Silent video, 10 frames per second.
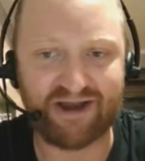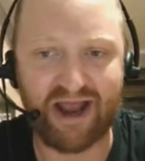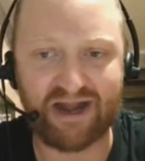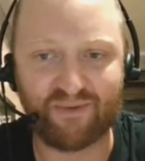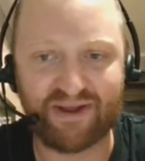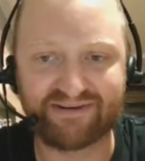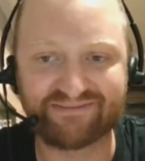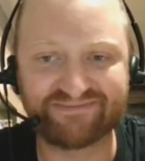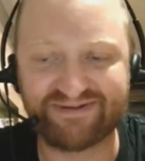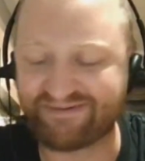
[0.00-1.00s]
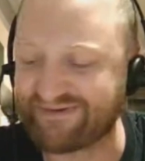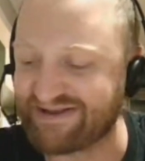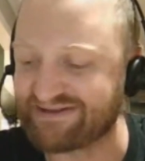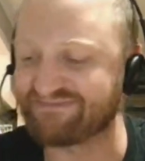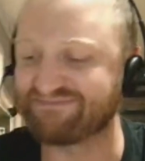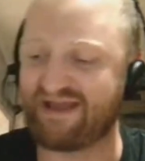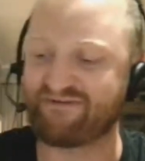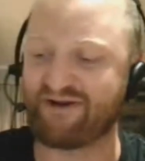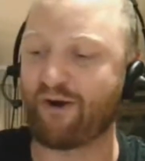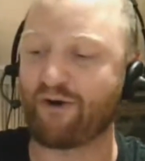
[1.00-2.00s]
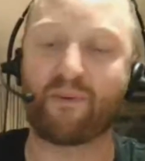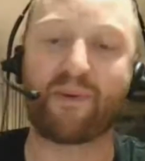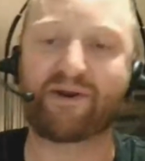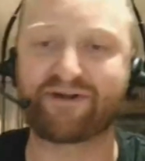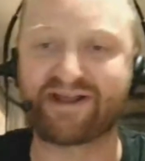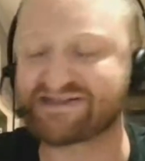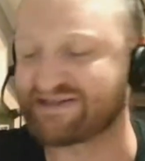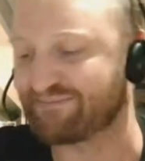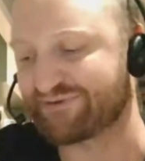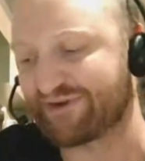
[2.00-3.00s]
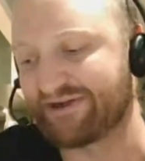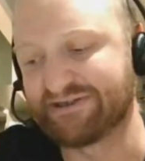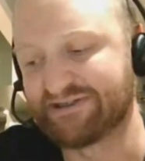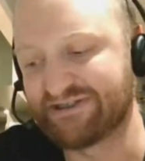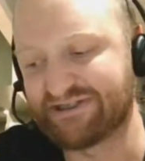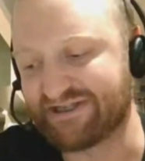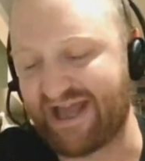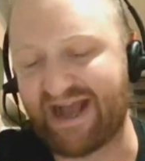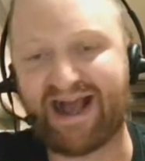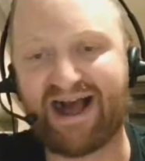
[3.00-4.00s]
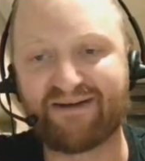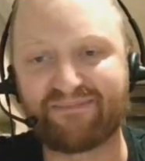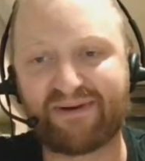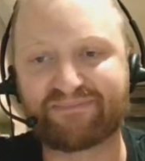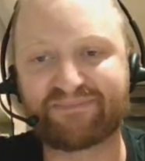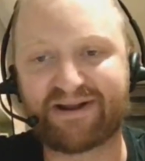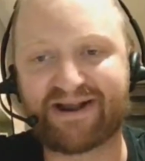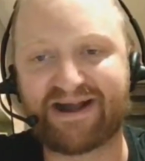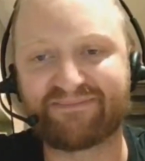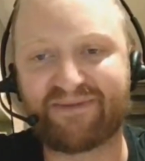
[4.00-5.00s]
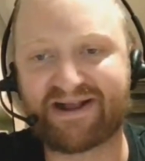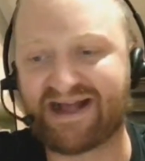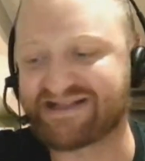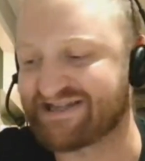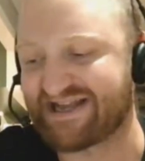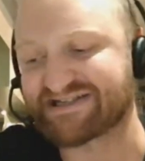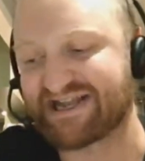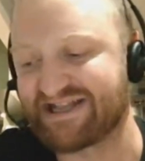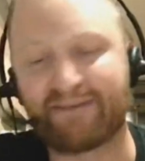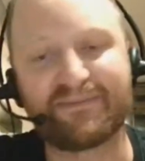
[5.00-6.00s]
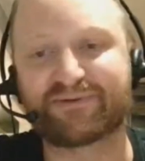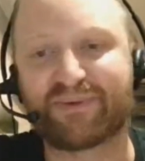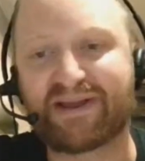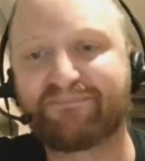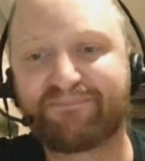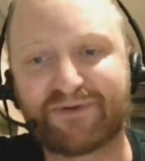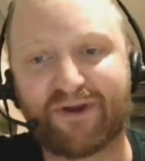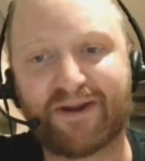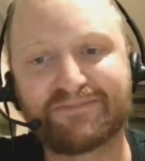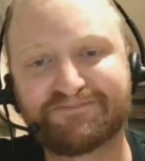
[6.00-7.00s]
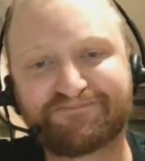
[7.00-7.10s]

They know how to win. We have a horrible record against them, so yeah, I can't see us getting up this week. Sorry.